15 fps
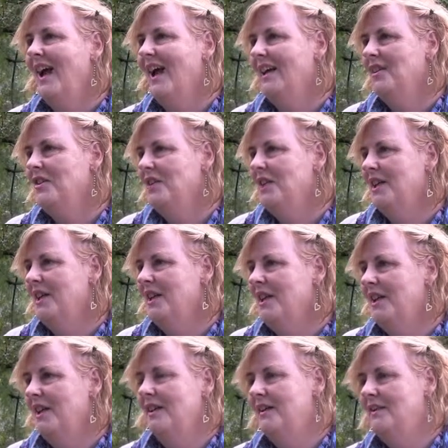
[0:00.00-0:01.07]
and
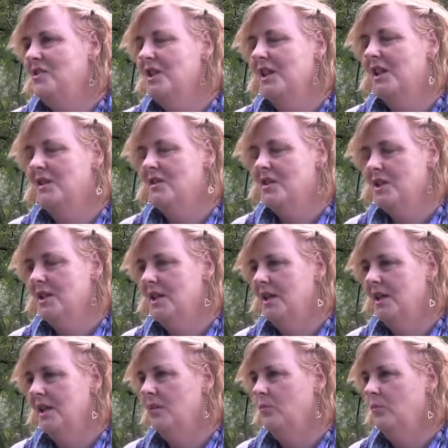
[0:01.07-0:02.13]
the Deakin
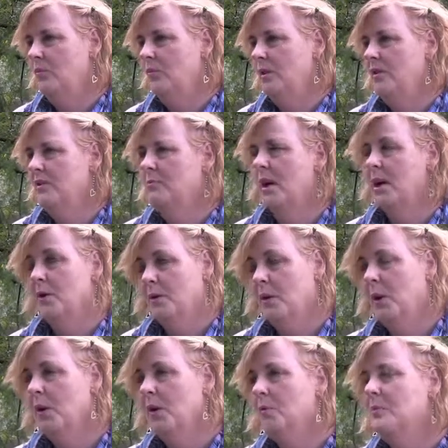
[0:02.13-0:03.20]
team with Michael
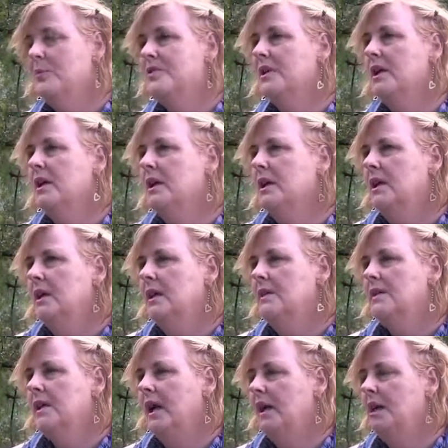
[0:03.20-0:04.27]
Hobbs
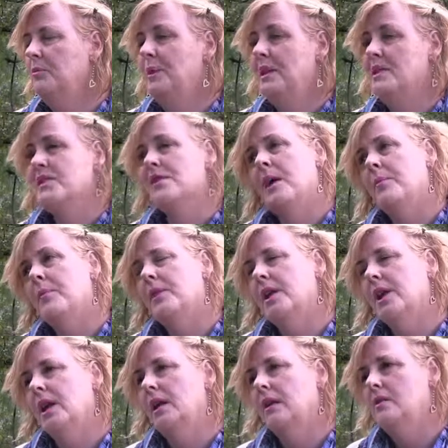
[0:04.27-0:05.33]
is going to be
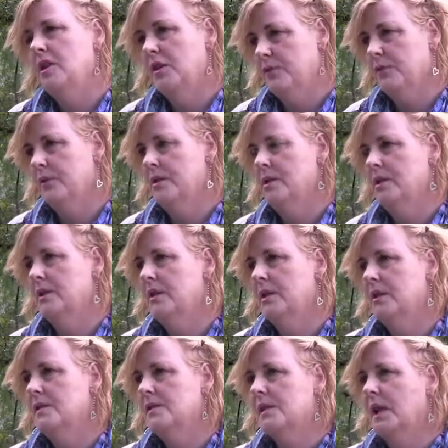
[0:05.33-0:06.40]
something different
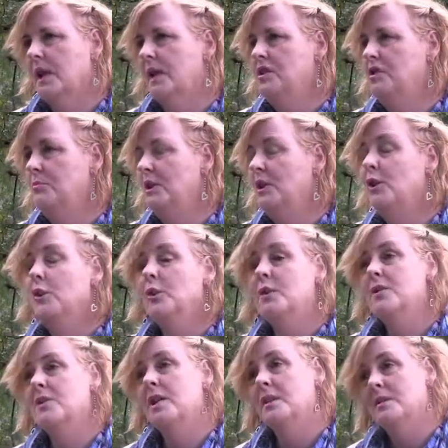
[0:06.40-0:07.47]
that's going to be
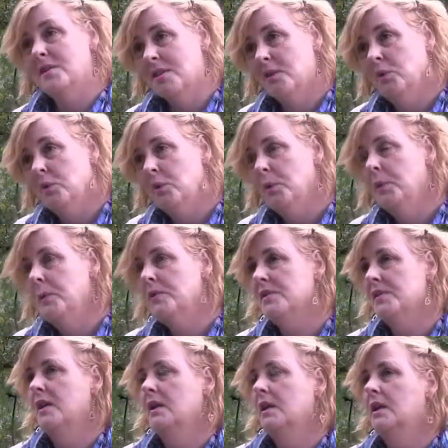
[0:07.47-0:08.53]
used in
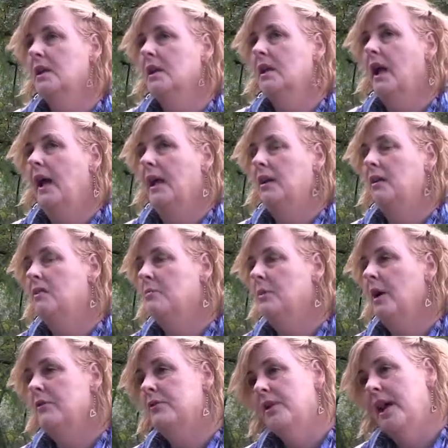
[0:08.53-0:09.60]
schools and
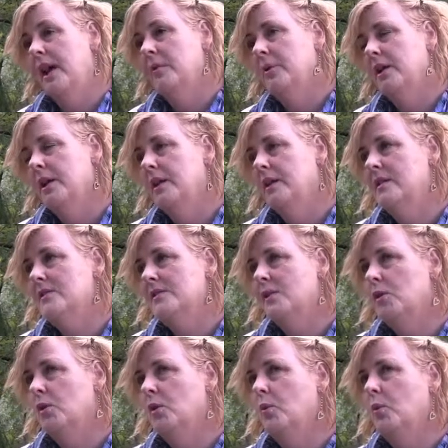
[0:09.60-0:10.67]
by families
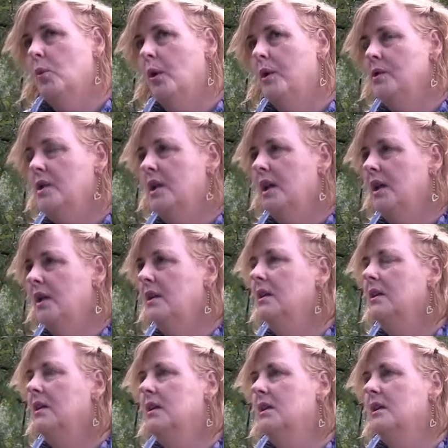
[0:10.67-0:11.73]
who are
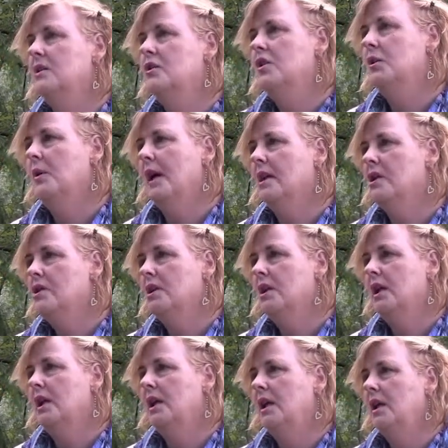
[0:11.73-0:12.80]
wanting to
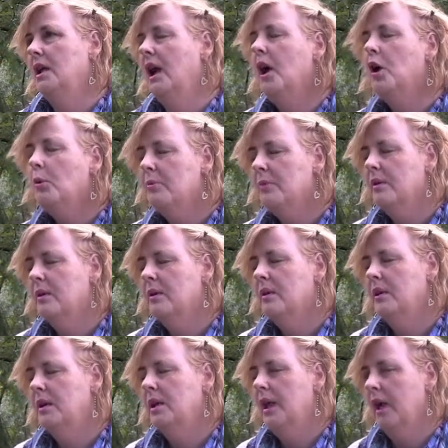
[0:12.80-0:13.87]
actually help
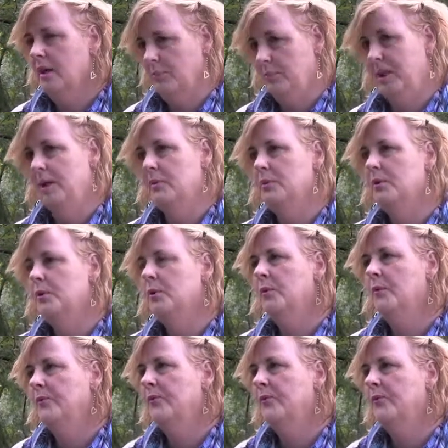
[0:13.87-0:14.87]
young people